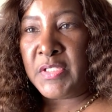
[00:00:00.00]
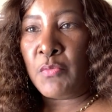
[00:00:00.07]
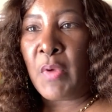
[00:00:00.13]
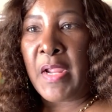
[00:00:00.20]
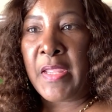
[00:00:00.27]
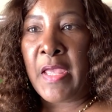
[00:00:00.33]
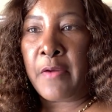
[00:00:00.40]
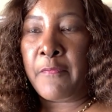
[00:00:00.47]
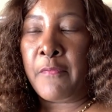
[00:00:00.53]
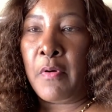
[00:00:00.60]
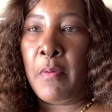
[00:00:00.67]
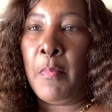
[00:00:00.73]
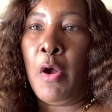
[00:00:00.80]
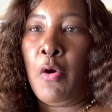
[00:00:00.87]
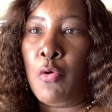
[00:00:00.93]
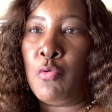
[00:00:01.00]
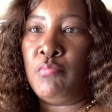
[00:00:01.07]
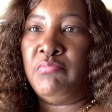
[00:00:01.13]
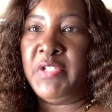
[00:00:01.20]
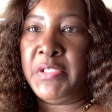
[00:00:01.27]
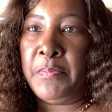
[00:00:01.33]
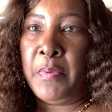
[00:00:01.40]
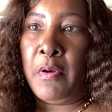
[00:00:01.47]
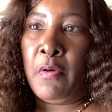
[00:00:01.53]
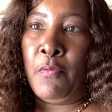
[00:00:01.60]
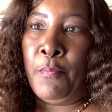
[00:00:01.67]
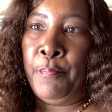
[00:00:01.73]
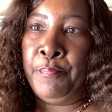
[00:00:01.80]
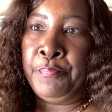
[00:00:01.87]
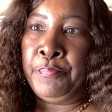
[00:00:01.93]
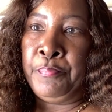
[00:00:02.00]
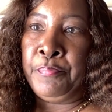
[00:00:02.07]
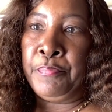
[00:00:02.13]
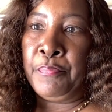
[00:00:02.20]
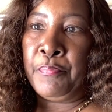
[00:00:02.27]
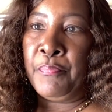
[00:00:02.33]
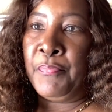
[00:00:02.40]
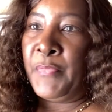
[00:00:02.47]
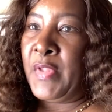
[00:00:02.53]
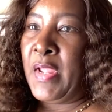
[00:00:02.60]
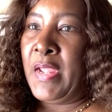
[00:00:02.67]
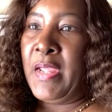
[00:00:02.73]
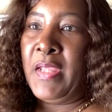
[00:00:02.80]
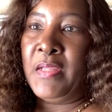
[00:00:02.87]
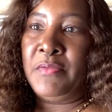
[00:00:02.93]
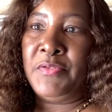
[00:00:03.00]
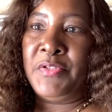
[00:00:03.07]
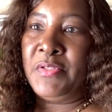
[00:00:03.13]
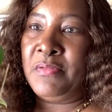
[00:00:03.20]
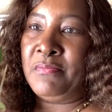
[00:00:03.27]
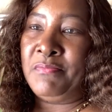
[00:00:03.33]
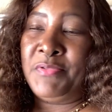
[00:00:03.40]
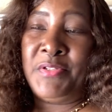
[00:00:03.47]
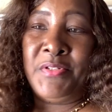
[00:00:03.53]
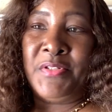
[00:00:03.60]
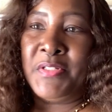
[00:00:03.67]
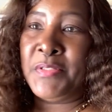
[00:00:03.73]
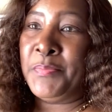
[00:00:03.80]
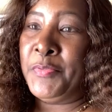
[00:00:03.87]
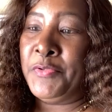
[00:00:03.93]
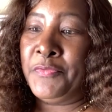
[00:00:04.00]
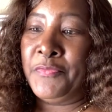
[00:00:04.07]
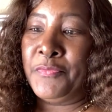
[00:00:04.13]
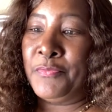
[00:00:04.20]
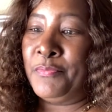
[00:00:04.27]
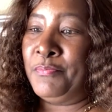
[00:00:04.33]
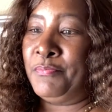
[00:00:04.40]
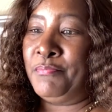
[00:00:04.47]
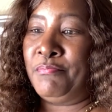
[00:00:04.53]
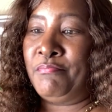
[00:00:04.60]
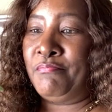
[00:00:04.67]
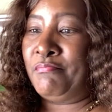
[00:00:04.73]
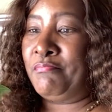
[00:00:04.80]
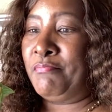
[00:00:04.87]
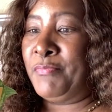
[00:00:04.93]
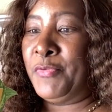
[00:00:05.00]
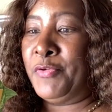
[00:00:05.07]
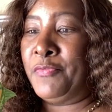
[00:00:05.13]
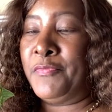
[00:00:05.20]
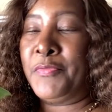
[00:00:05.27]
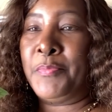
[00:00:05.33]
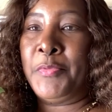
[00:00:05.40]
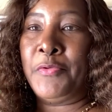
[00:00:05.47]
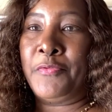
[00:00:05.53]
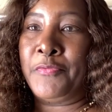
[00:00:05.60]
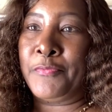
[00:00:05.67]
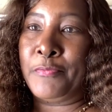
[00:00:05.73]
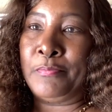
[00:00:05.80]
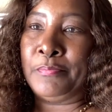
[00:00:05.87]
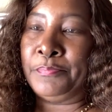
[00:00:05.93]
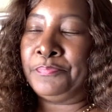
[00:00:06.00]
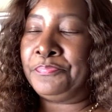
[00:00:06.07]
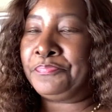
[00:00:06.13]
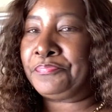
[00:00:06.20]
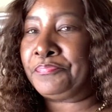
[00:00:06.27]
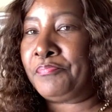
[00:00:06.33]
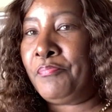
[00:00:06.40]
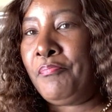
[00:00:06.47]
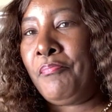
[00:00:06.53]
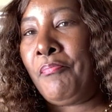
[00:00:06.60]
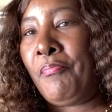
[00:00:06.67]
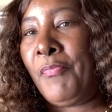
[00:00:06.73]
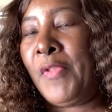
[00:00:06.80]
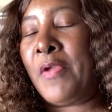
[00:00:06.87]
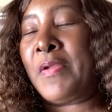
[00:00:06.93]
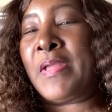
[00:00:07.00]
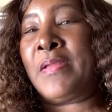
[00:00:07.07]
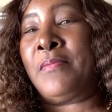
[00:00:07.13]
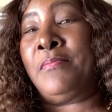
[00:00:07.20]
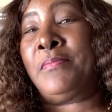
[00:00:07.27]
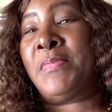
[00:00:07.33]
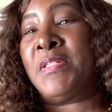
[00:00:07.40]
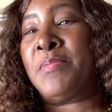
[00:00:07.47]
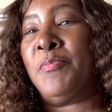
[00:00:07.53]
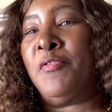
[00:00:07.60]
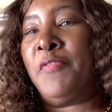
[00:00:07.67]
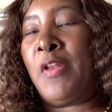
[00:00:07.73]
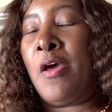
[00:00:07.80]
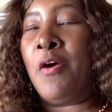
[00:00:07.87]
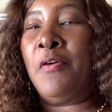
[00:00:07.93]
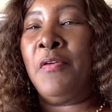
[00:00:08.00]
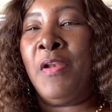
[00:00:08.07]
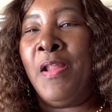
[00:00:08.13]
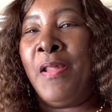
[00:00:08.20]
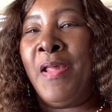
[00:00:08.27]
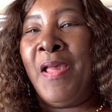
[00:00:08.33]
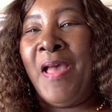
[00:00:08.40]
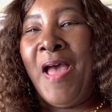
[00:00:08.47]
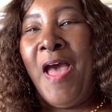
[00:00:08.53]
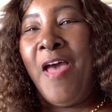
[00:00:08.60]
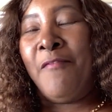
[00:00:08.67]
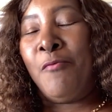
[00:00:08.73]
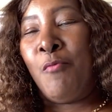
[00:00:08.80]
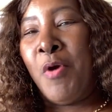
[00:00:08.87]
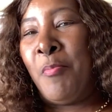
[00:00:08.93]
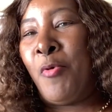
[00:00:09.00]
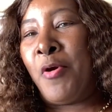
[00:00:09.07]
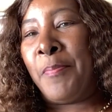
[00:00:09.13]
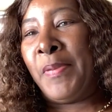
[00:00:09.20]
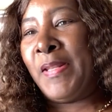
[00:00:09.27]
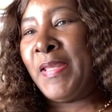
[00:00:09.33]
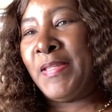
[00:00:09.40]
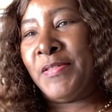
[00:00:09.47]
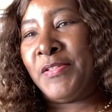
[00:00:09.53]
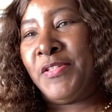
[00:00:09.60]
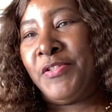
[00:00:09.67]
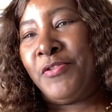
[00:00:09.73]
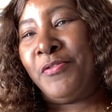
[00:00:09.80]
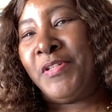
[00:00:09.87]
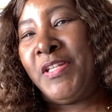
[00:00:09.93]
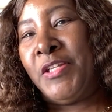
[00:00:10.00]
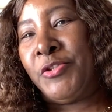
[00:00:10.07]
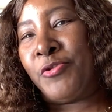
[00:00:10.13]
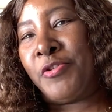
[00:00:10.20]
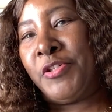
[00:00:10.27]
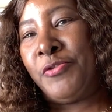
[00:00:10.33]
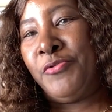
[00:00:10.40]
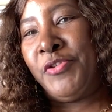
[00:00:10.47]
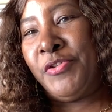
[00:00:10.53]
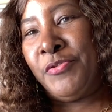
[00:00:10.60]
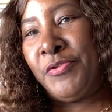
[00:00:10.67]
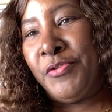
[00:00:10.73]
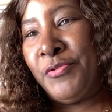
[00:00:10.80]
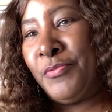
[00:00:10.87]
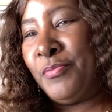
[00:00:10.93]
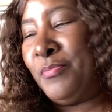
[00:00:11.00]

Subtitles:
where I got her from, Home Depot. And she's just beautiful. Beautiful, beautiful. Okay, let's move along. I have one more plant to introduce you to.